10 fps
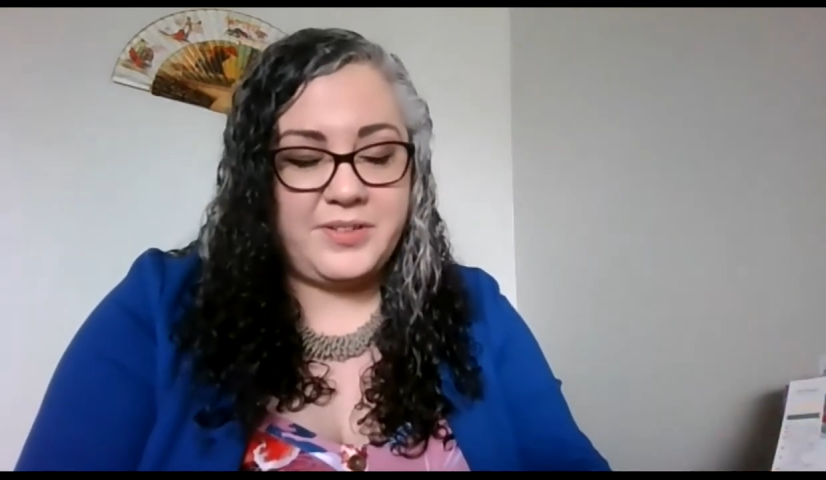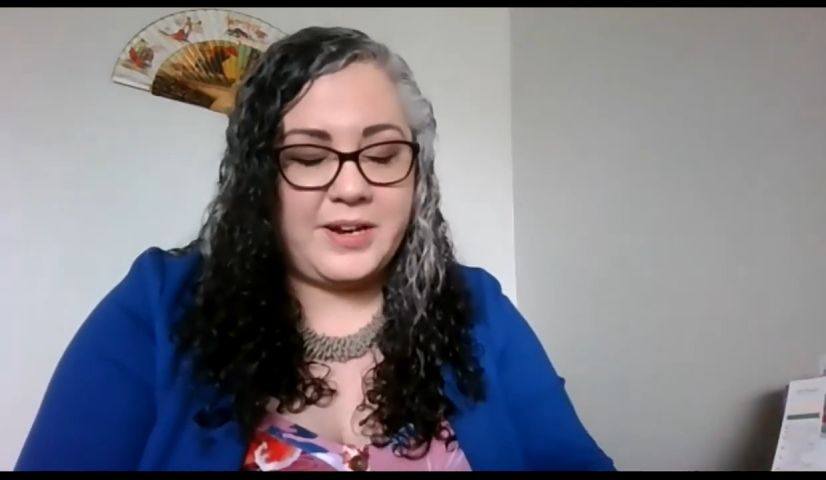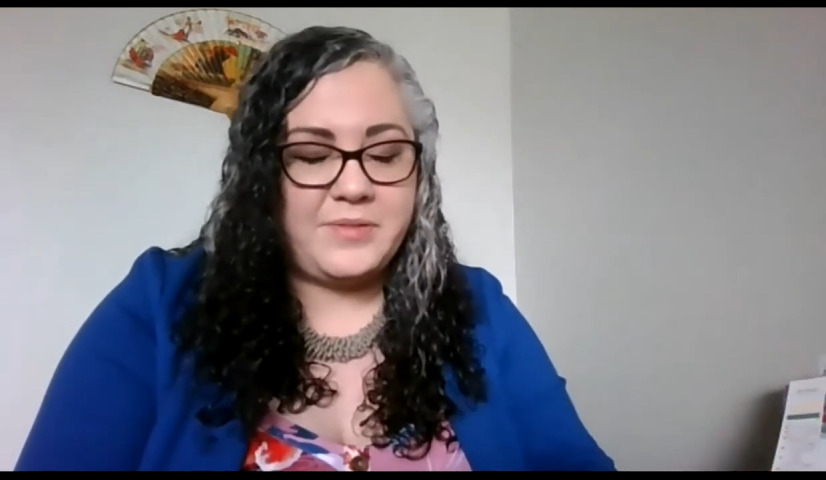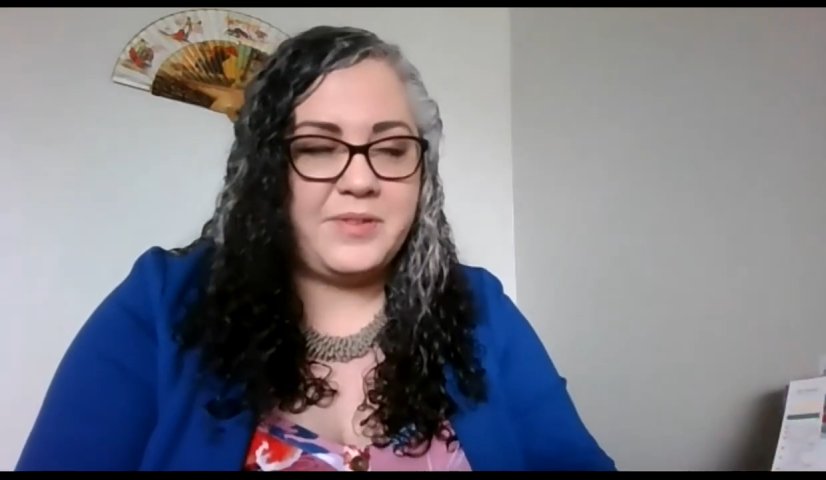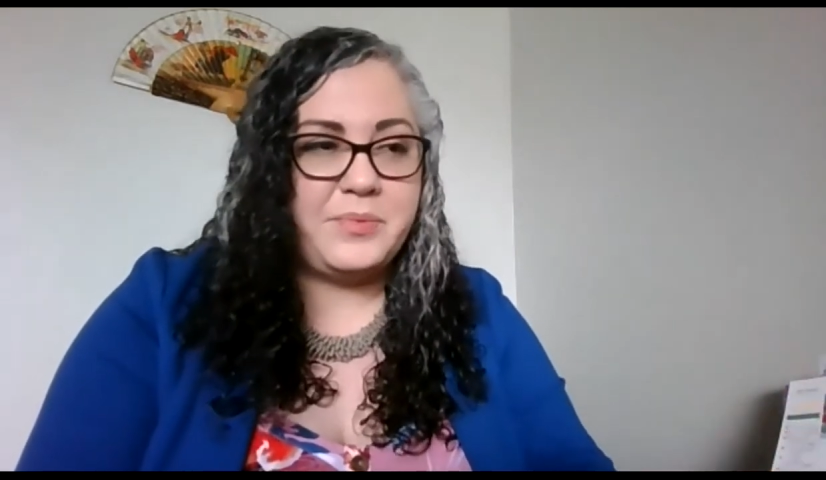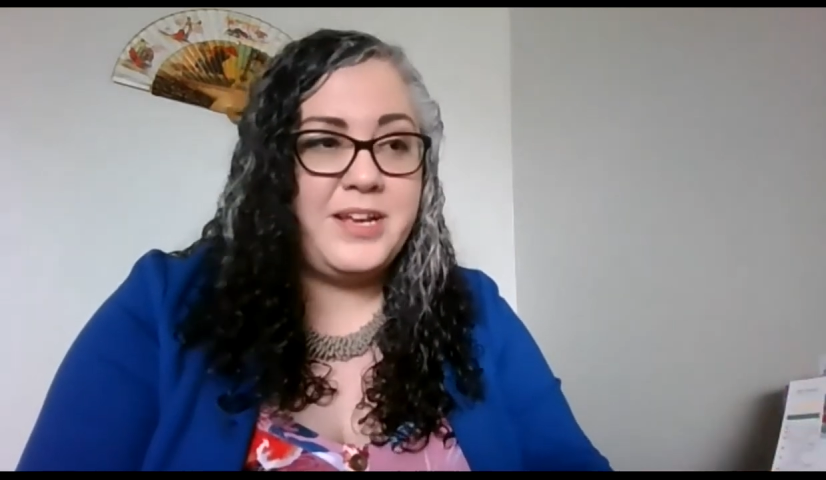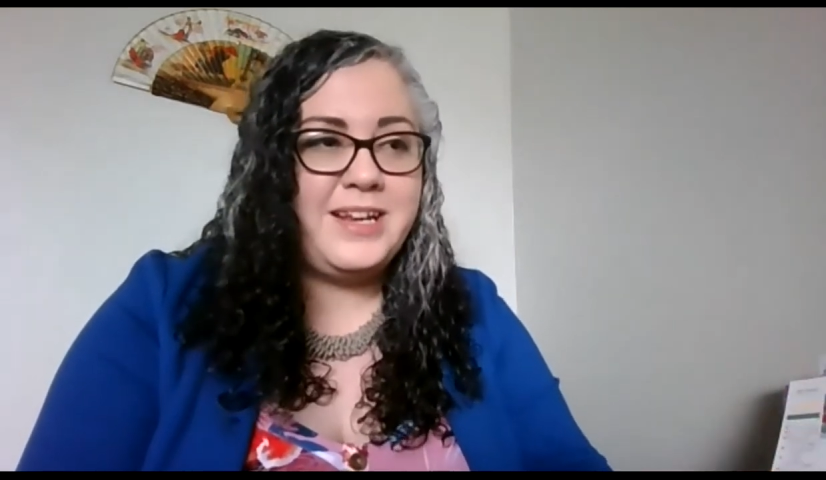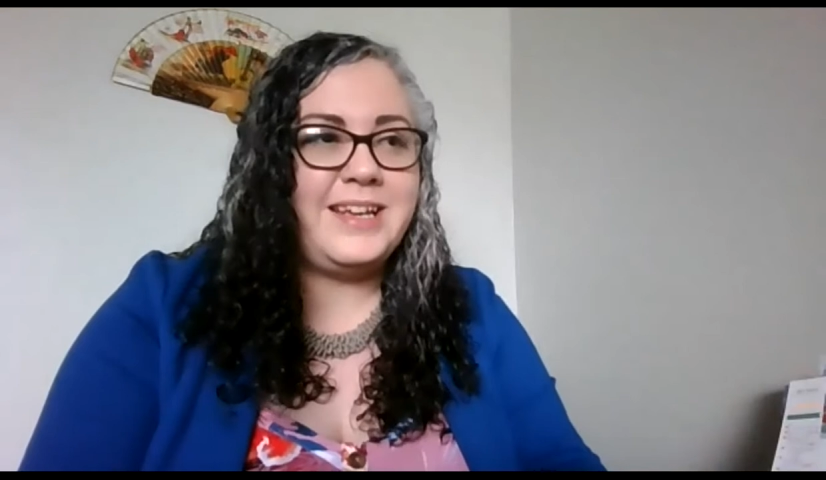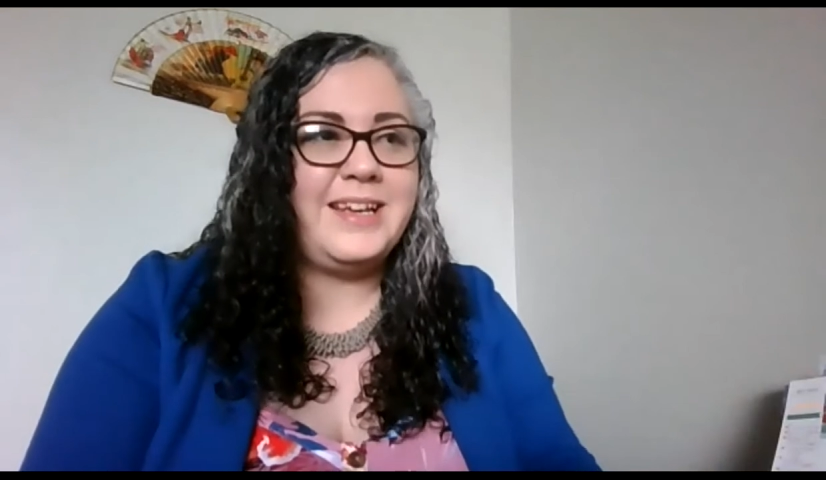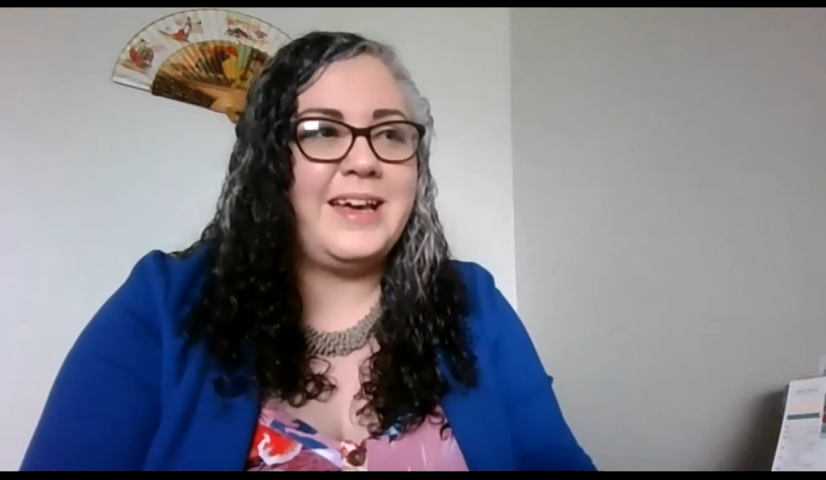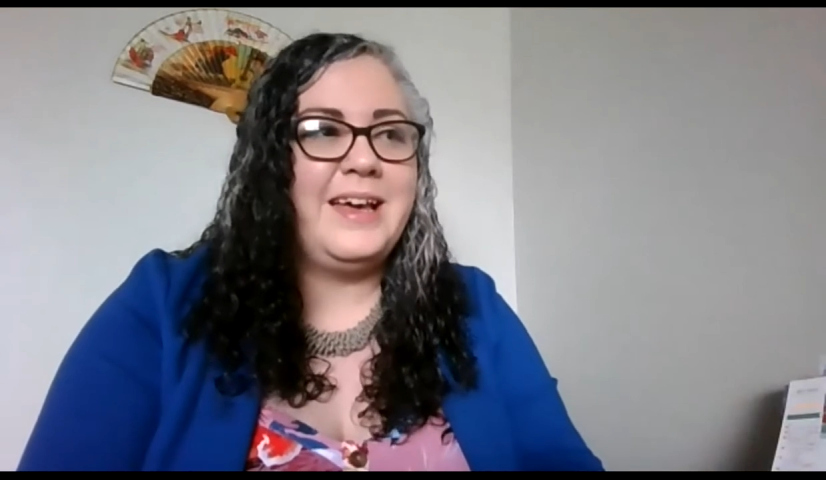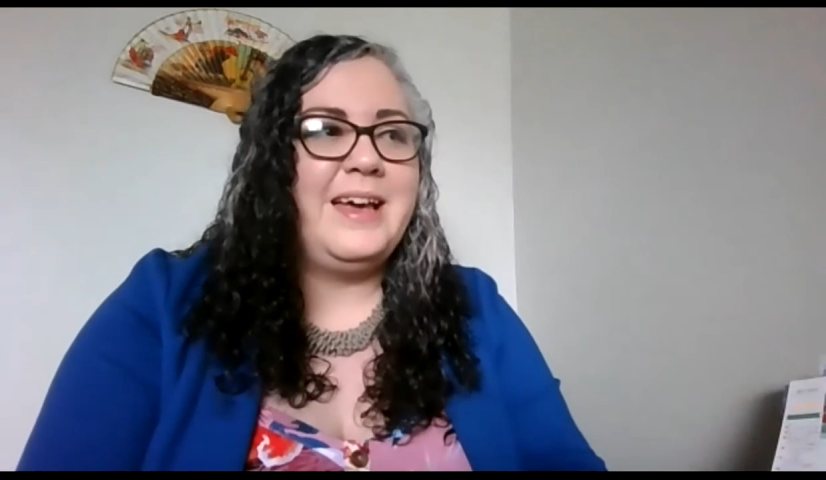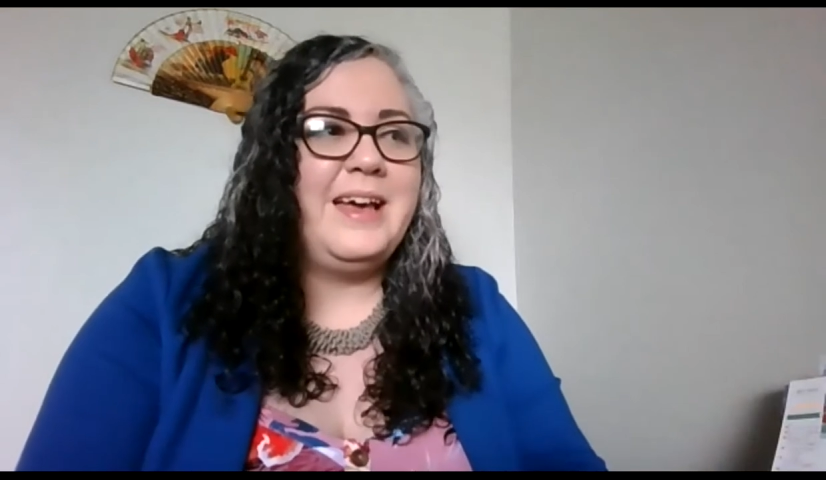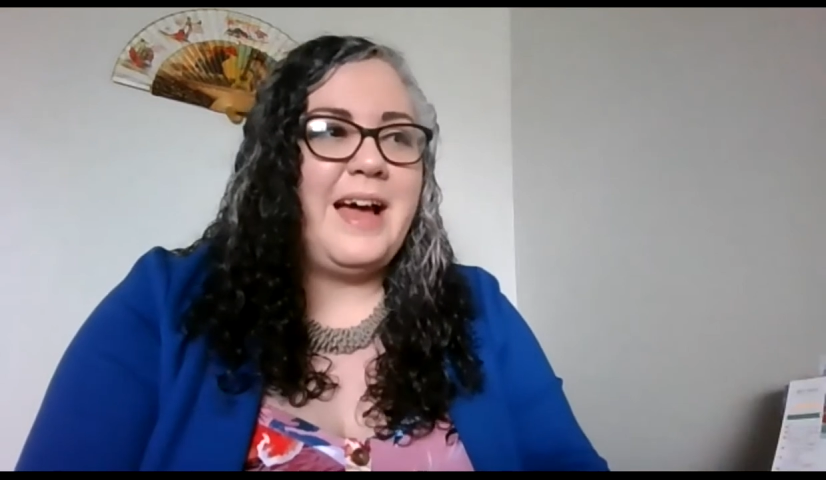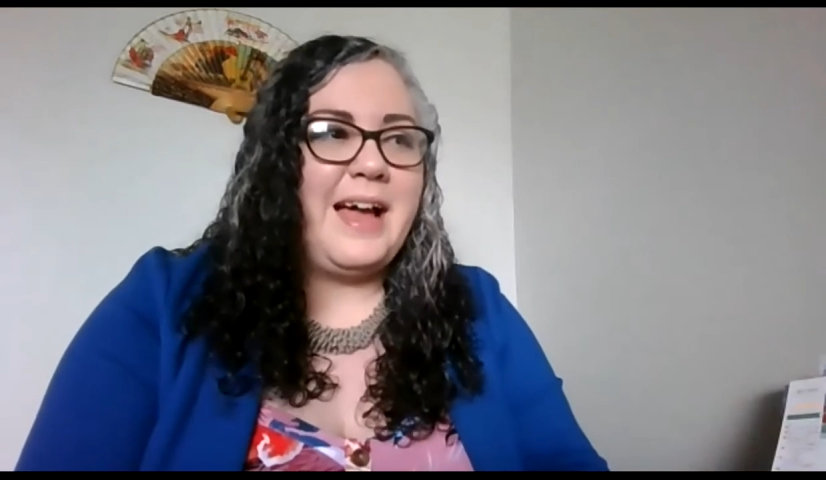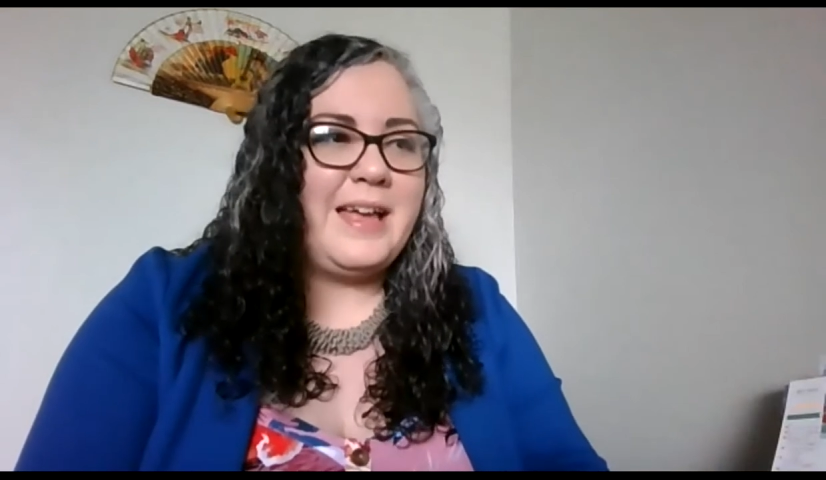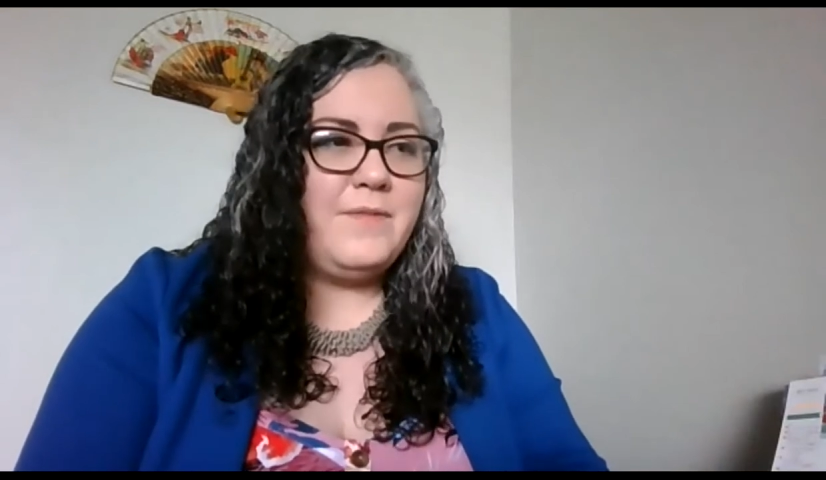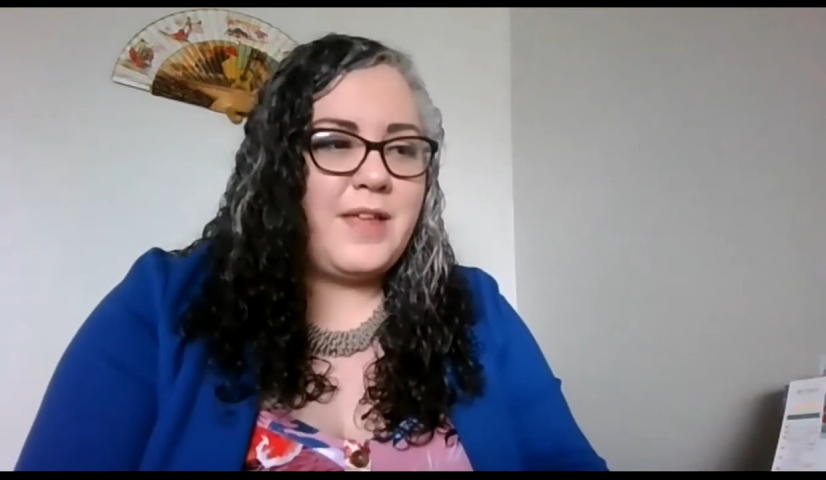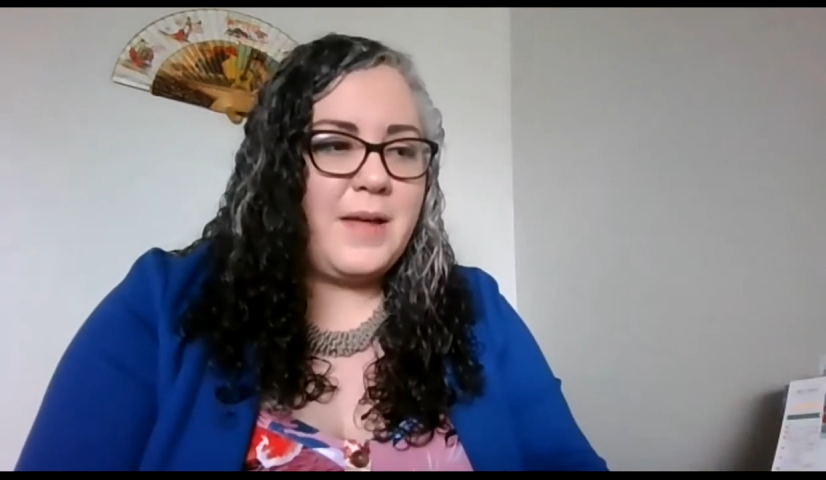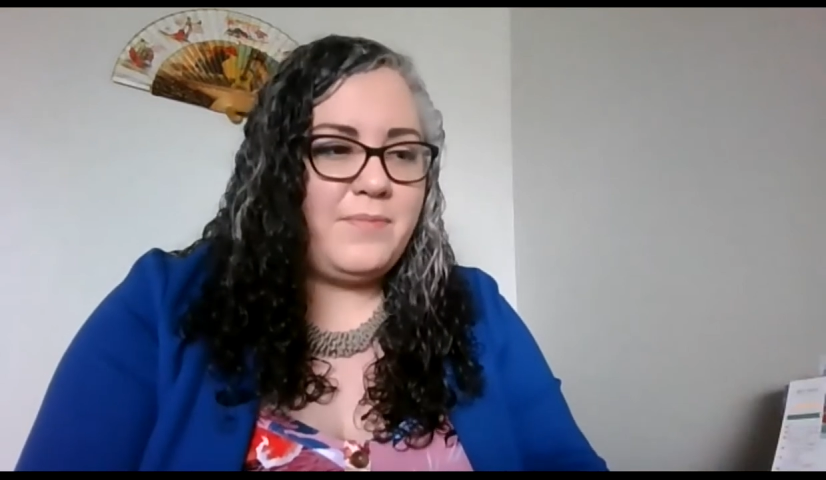that I was reading. I kind
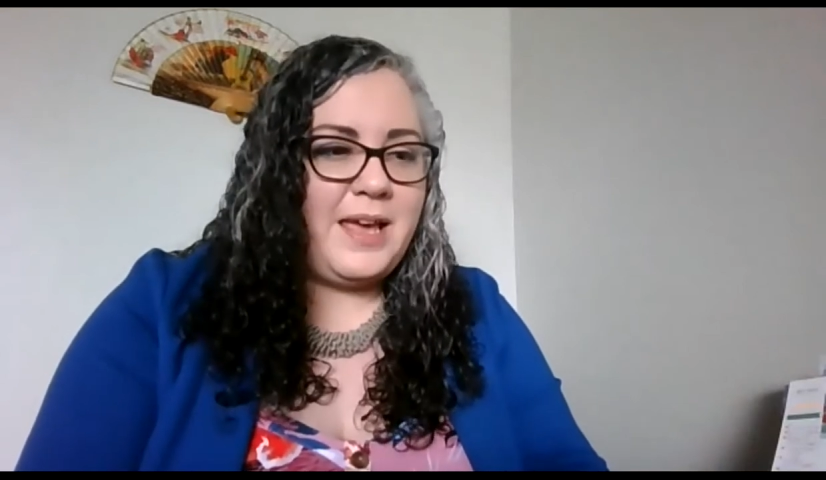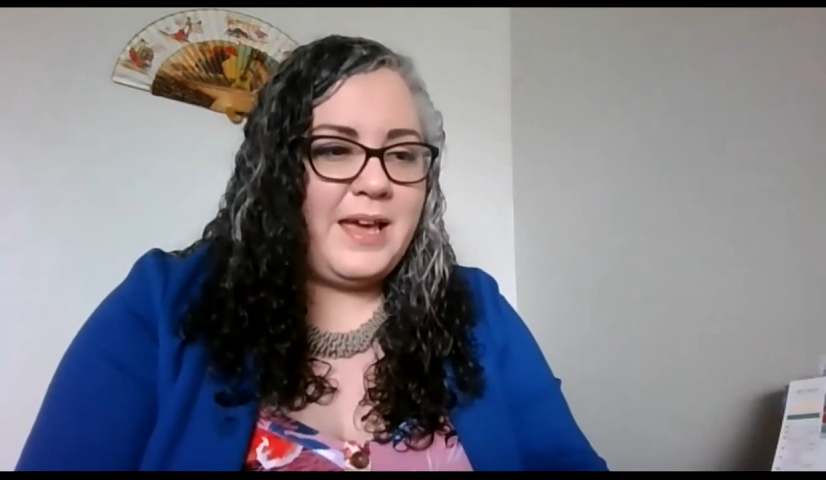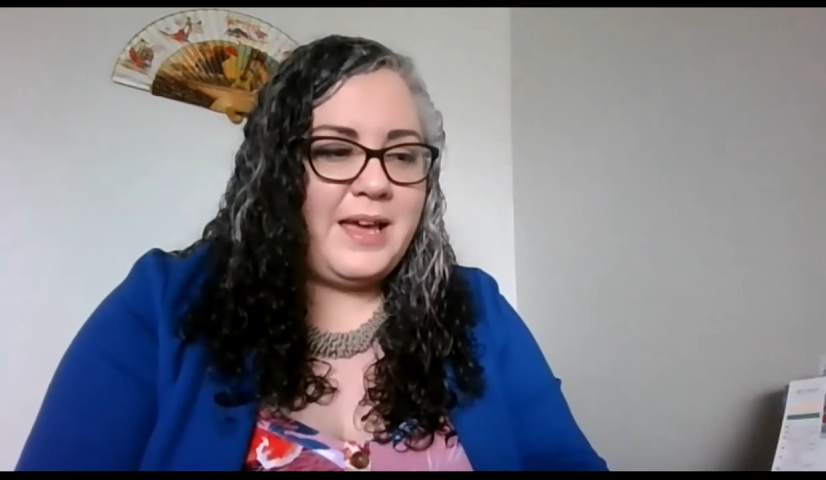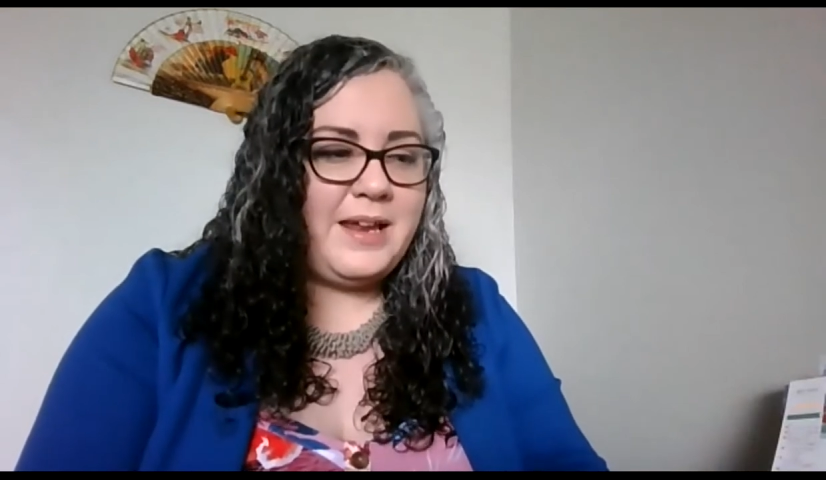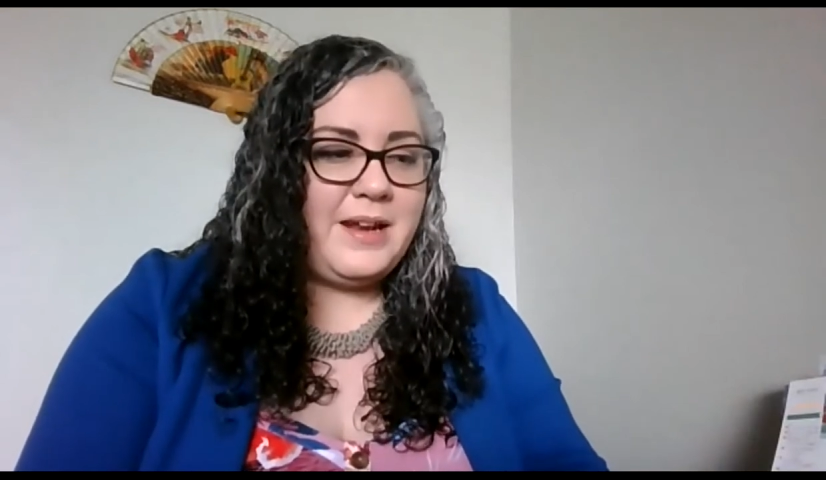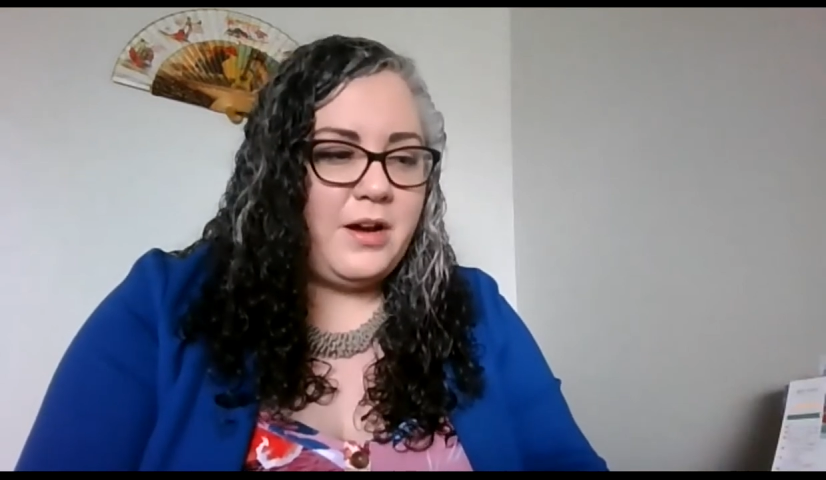of kept that